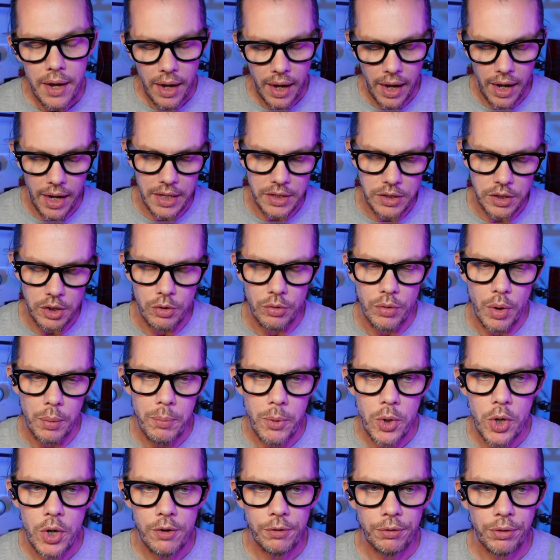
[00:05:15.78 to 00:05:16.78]
And you
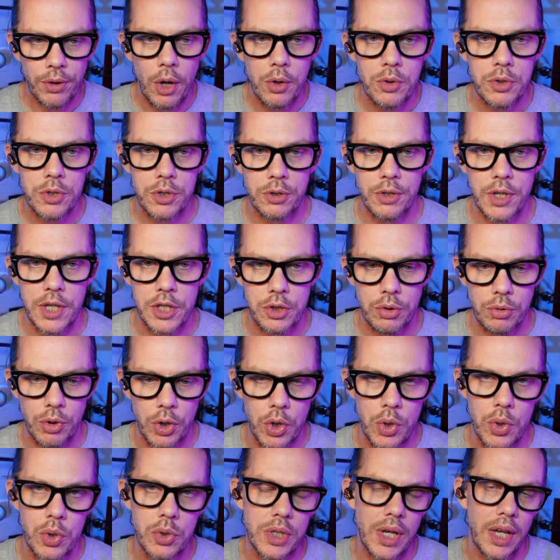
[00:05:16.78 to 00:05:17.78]
remove those 3
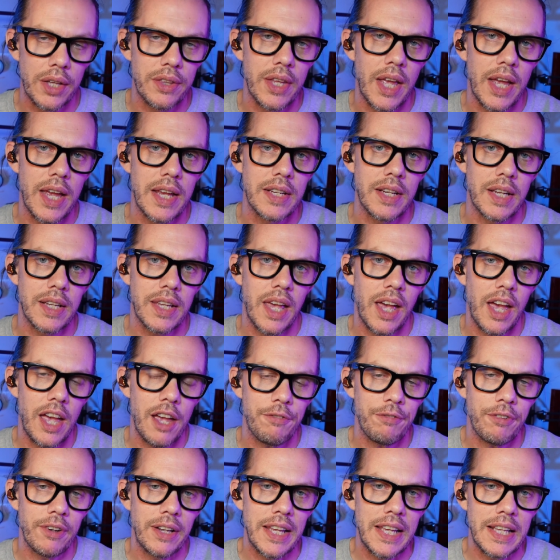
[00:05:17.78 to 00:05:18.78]
screws and then
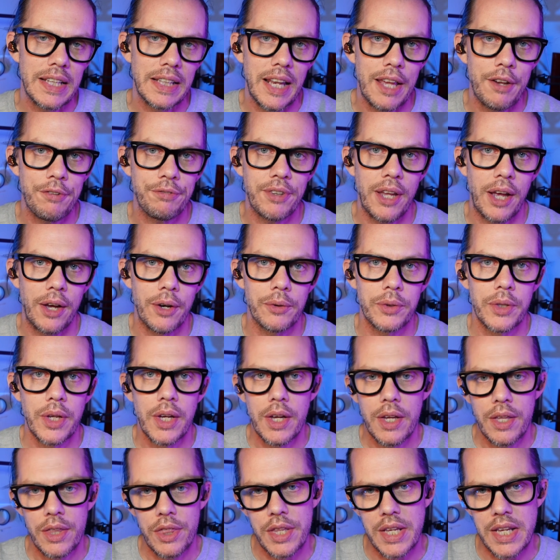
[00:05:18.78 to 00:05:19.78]
carefully lift out
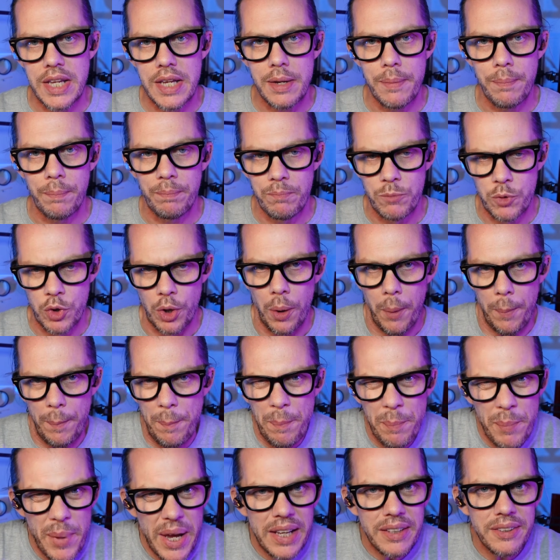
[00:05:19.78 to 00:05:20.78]
the sort of
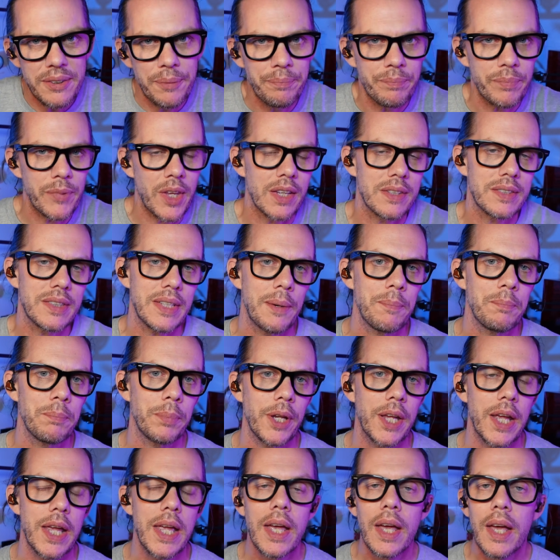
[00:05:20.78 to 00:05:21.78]
mid
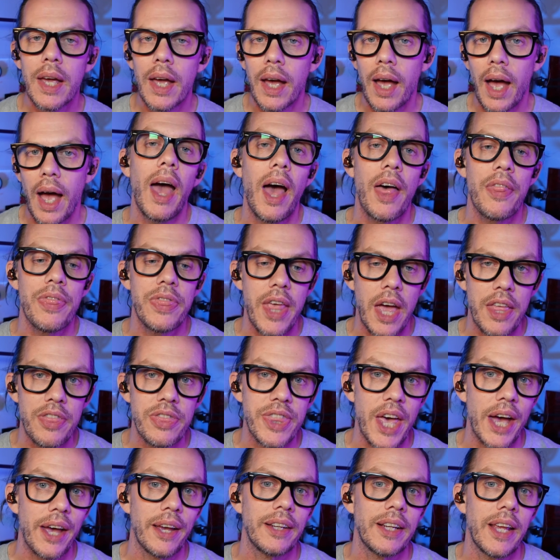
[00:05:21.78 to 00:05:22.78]
assembly, and then
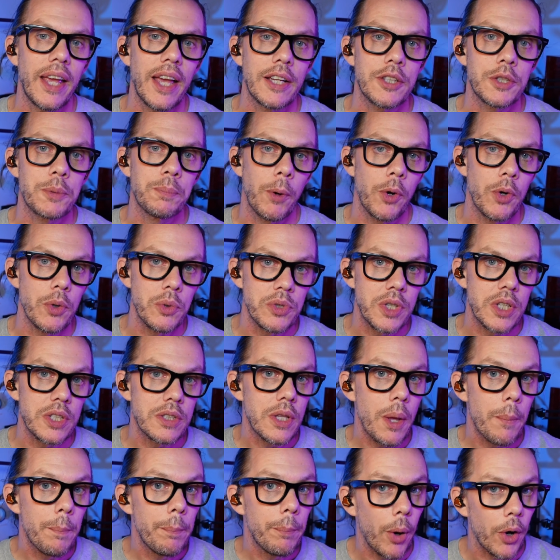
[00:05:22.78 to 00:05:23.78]
that exposes
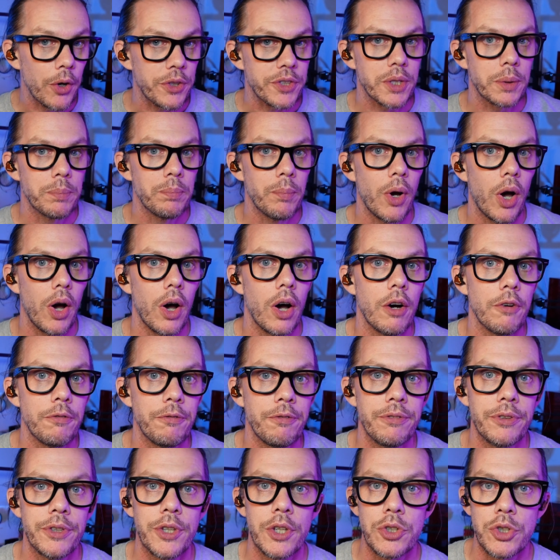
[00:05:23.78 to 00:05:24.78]
the bottom of the